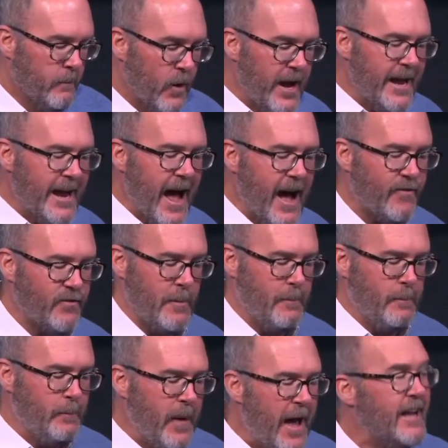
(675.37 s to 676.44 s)
bring out the
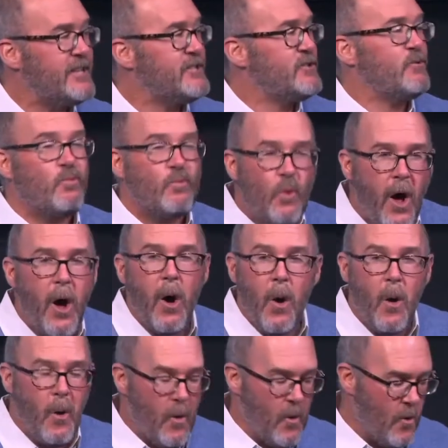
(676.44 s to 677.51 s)
best
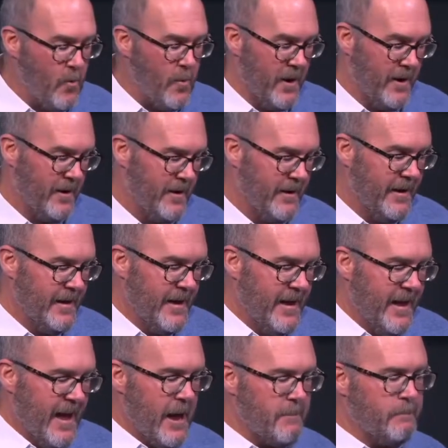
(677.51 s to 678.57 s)
robe
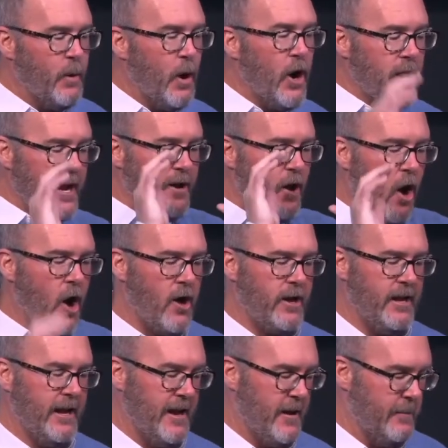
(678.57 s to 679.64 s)
and put it
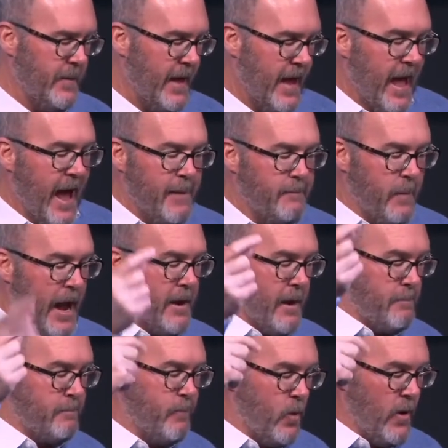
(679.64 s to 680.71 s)
on him, and
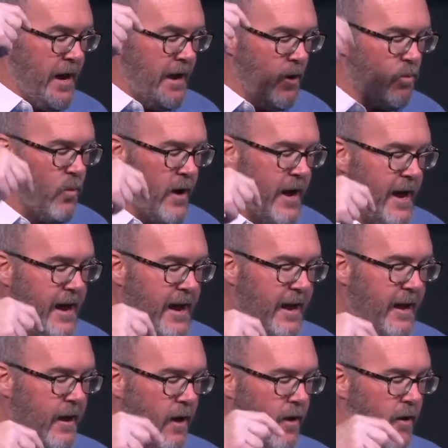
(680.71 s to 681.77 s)
bring a
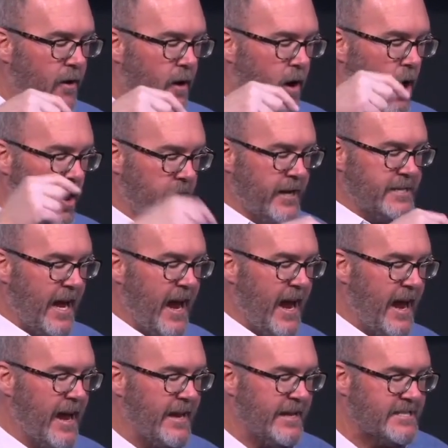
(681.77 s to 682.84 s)
ring on his
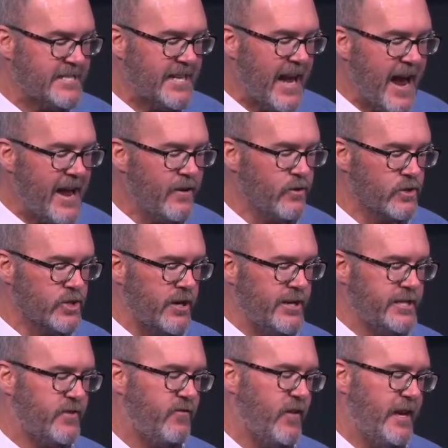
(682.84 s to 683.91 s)
hand and sandals on
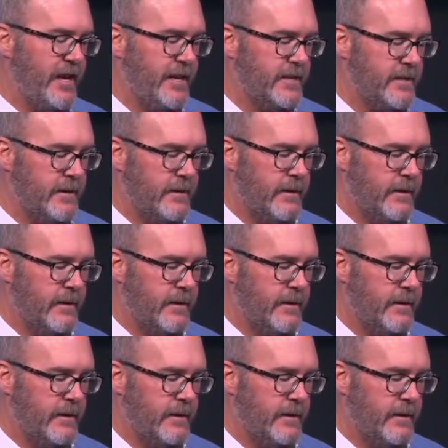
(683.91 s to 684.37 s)
his feet.